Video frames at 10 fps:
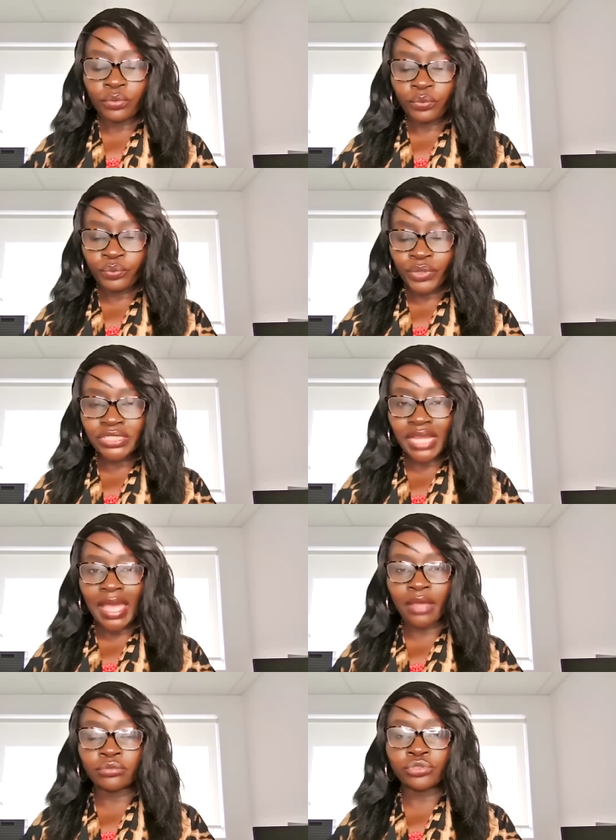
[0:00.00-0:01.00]
reach
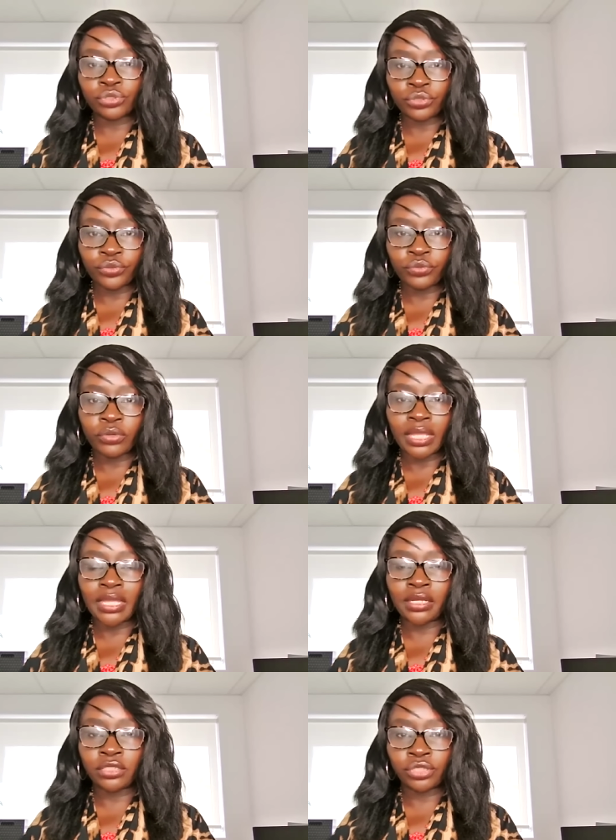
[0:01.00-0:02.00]
out to
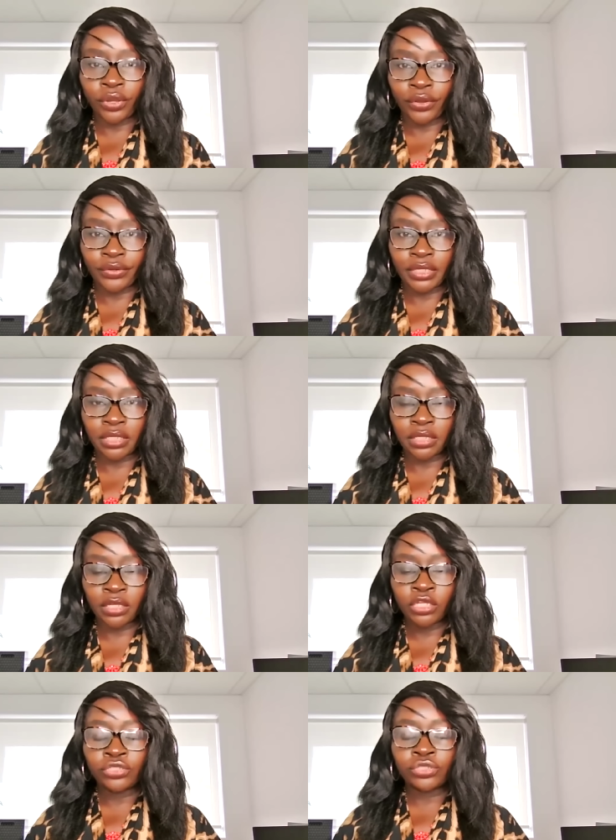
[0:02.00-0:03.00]
an attorney
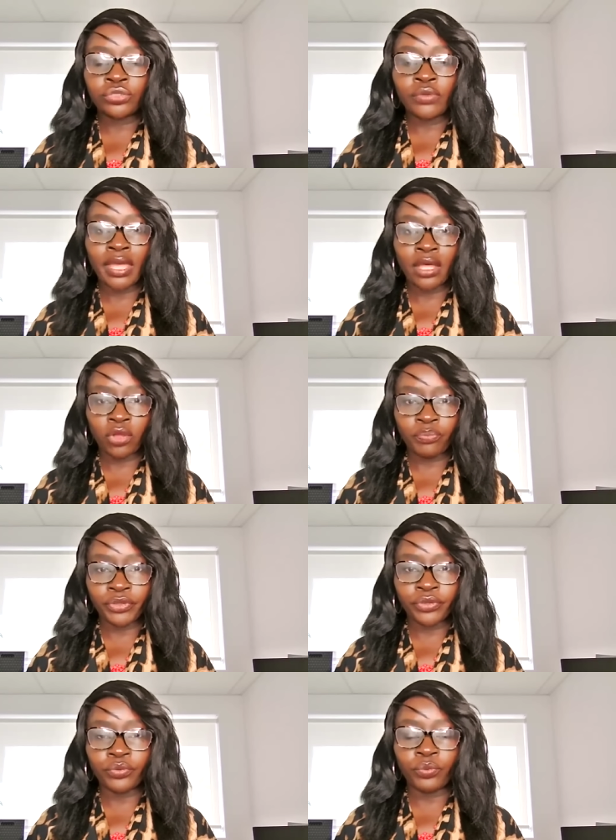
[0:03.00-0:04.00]
to help
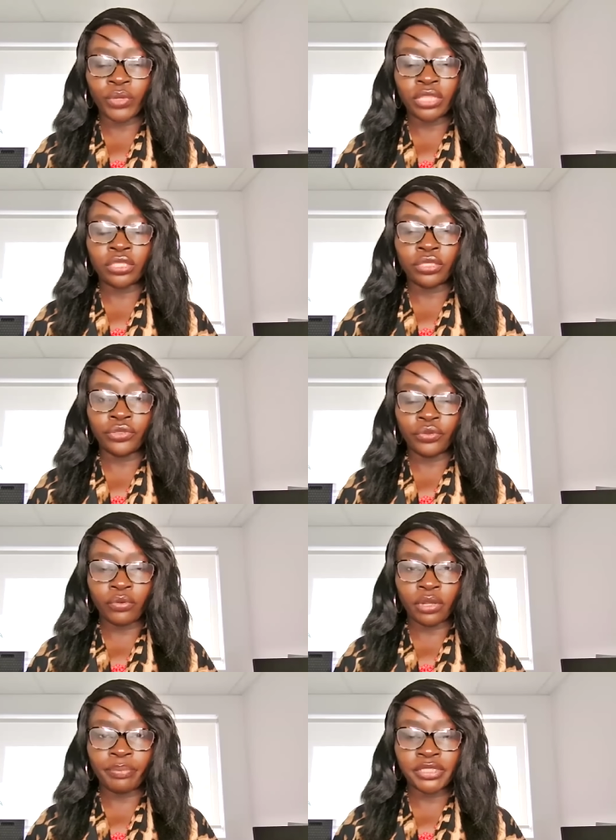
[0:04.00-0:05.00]
you with
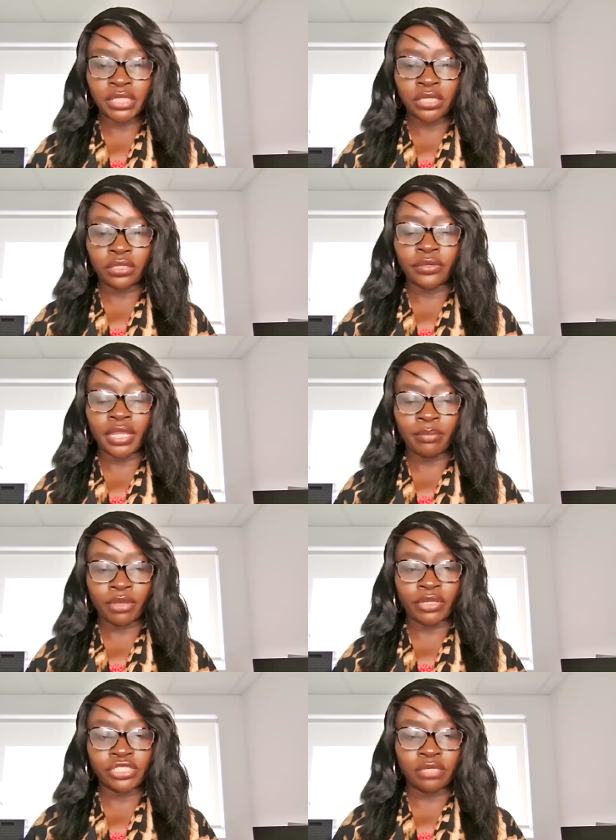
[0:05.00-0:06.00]
your particular
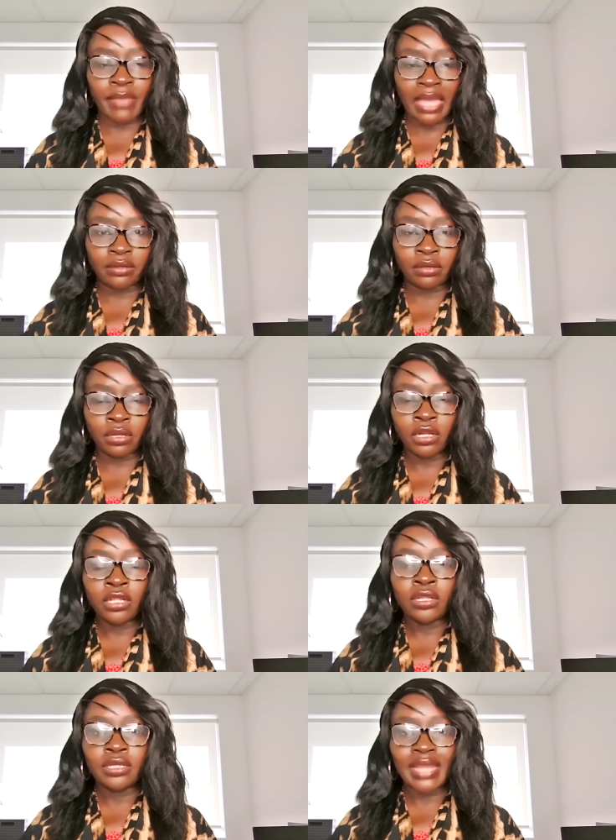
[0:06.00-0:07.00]
immigration matter.
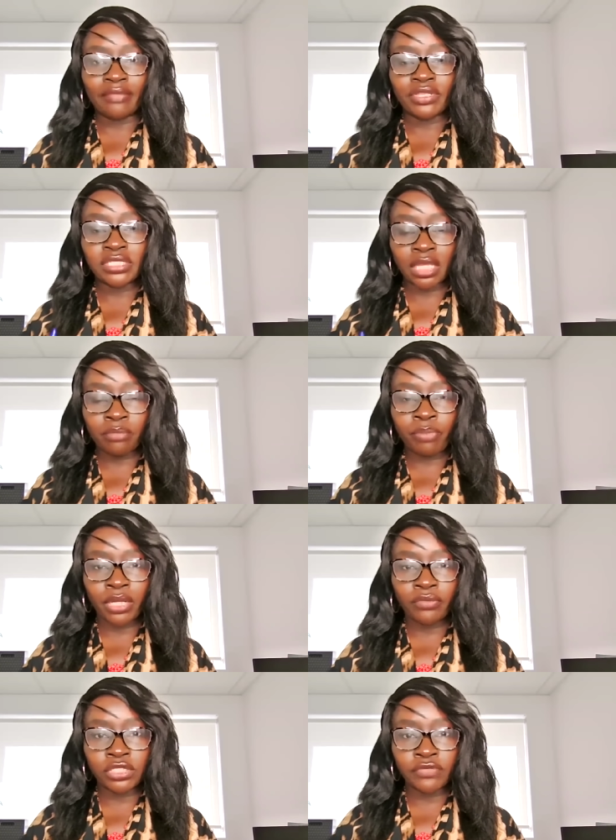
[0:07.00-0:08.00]
Now, the second part
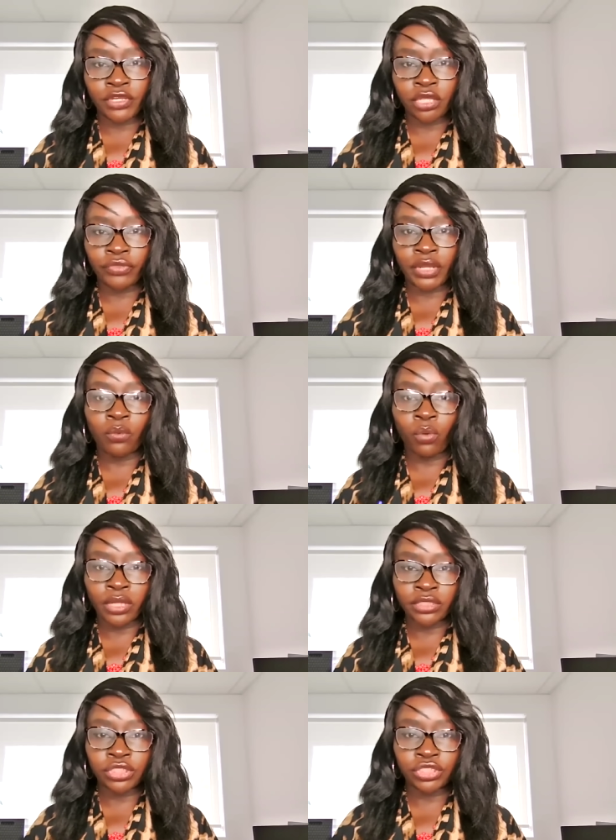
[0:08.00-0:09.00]
of this video that I
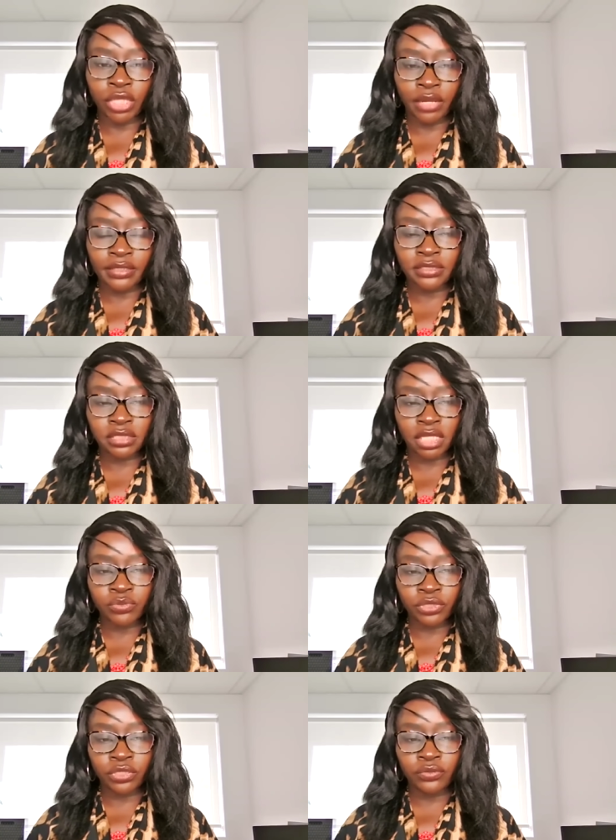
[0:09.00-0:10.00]
want to share and discuss
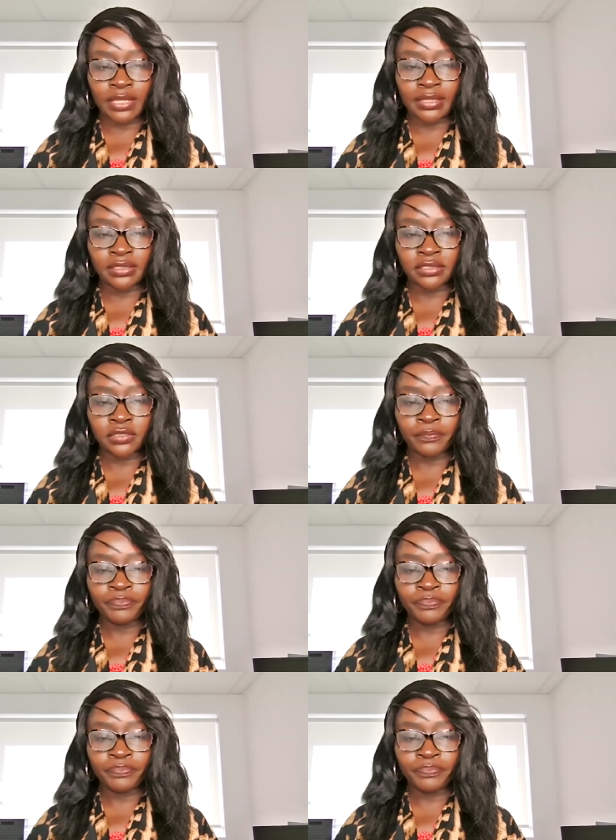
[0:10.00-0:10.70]
with you is